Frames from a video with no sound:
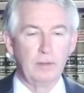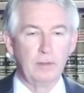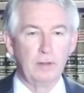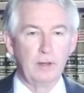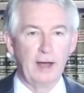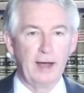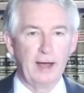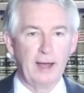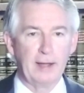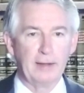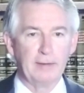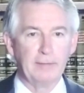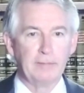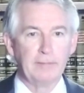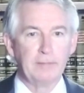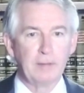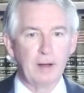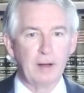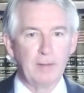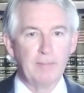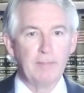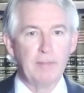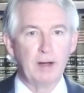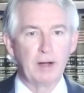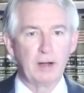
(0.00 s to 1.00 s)
Hi,
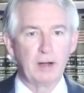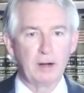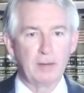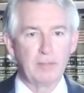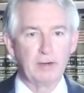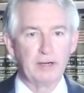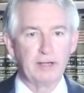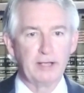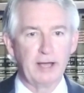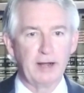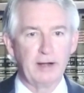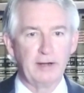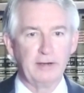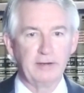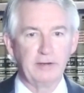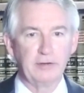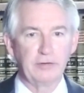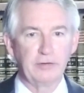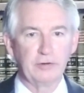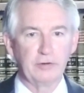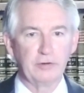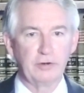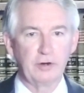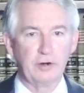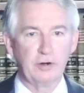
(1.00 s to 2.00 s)
I'm Montgomery County
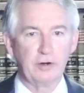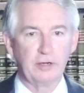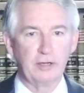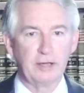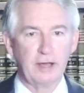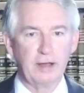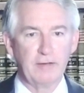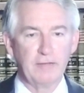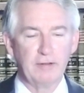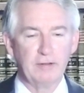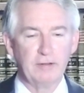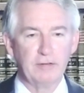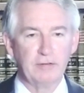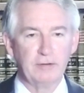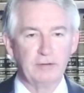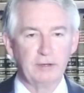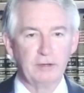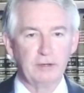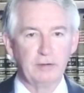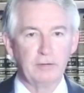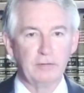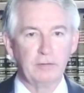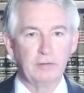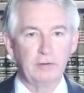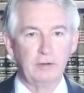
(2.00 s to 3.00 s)
District Attorney Kevin
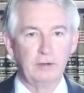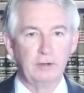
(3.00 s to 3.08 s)
Steele,